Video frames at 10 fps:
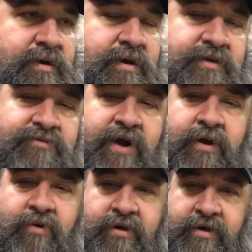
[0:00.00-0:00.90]
x-ray
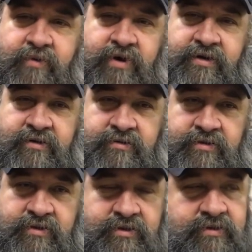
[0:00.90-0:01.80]
quality
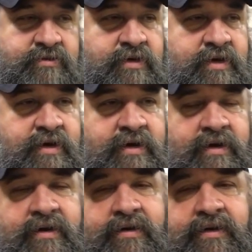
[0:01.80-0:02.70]
welds and
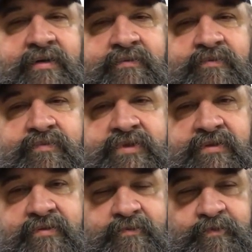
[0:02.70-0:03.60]
how to get them
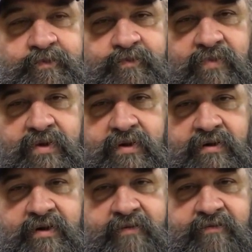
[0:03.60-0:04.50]
and
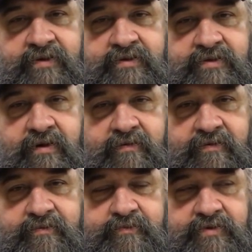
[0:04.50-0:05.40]
all that fun stuff.